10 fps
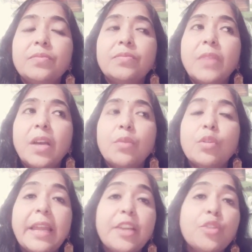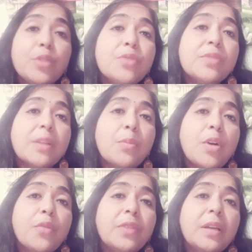I would like to give some
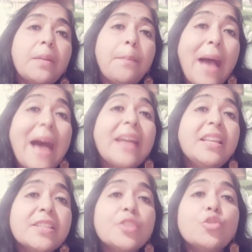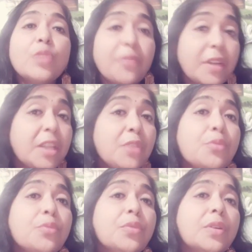of the barriers to
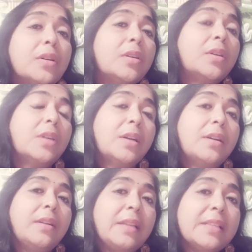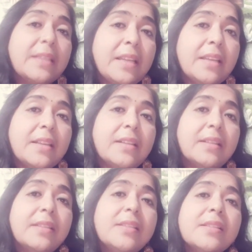effective listening.
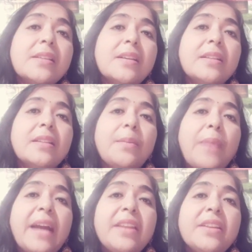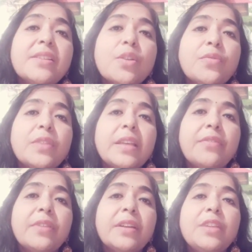Is the barriers of the
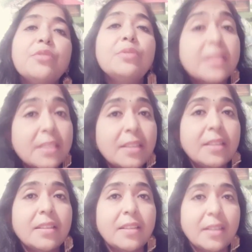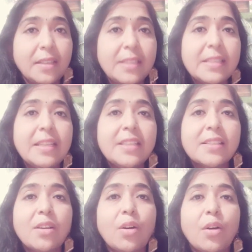effective listenings
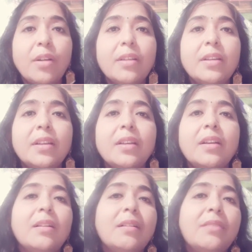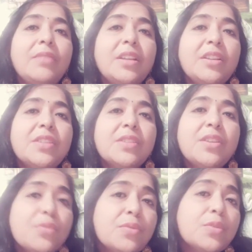are we
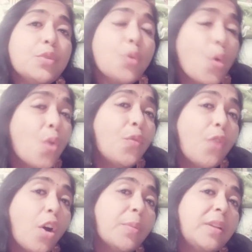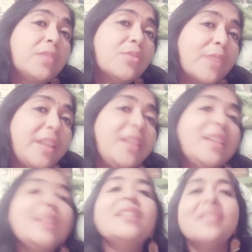receive no formal training
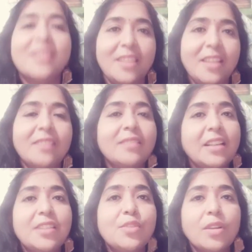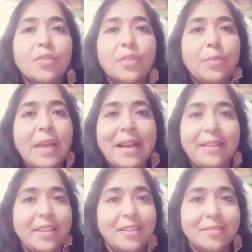in listening. That is one of the barrier.